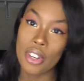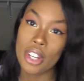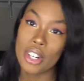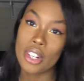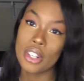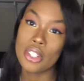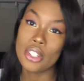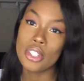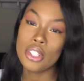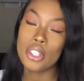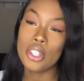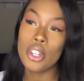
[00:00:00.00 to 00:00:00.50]

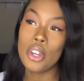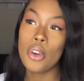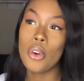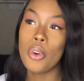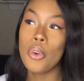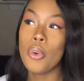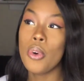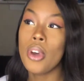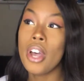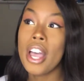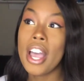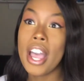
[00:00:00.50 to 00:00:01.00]

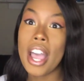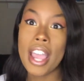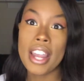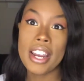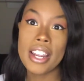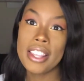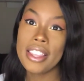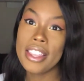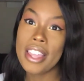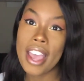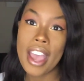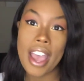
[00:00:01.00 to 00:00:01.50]
So I
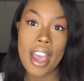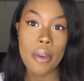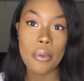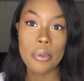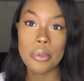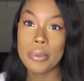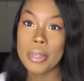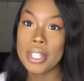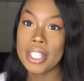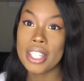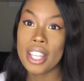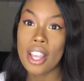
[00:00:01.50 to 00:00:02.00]
did that. I was
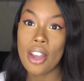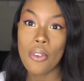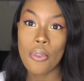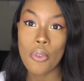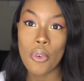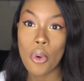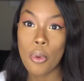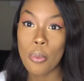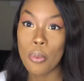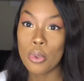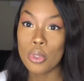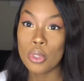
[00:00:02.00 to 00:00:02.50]
basically out for
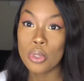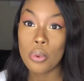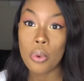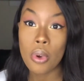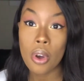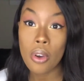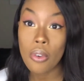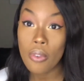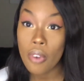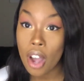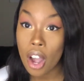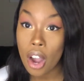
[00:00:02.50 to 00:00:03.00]
almost
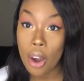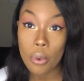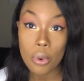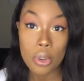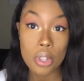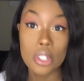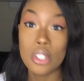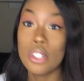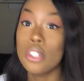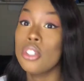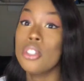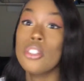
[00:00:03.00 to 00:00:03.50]
12
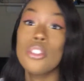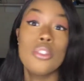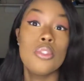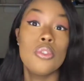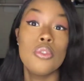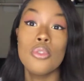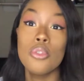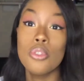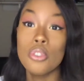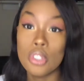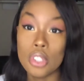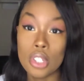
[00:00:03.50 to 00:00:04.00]
hours,
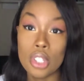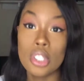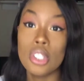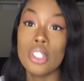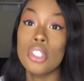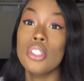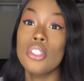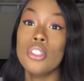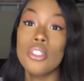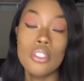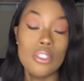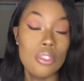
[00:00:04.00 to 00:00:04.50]

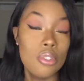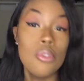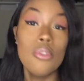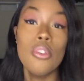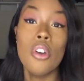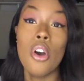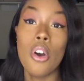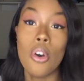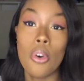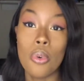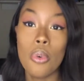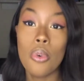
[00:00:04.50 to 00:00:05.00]
just
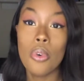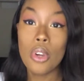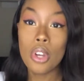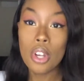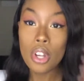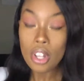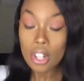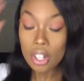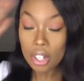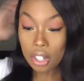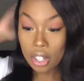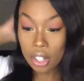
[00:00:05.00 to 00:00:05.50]

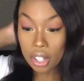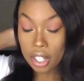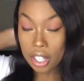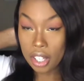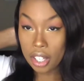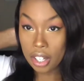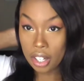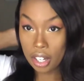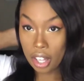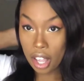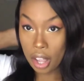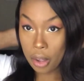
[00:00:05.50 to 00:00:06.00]

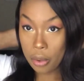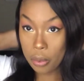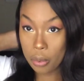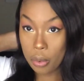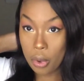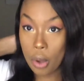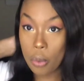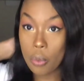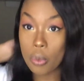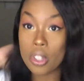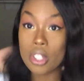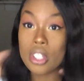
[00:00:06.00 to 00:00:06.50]
looking.
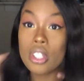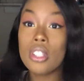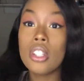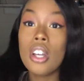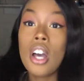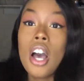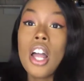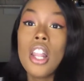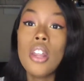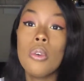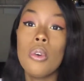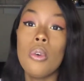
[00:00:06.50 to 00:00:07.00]
I went to the
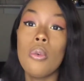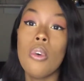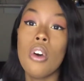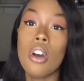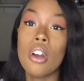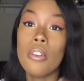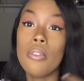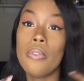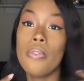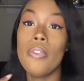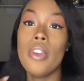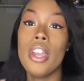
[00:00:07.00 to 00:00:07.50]
Hollywood
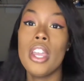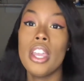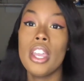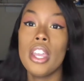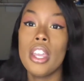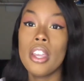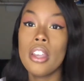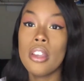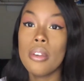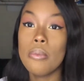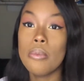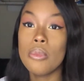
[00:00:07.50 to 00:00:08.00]
Walk of
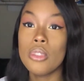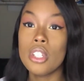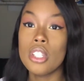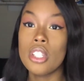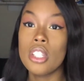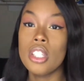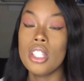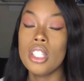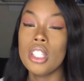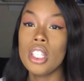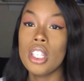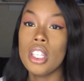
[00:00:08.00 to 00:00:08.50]
Fame just to
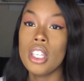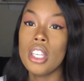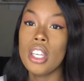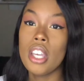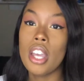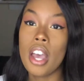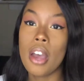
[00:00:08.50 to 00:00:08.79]
see.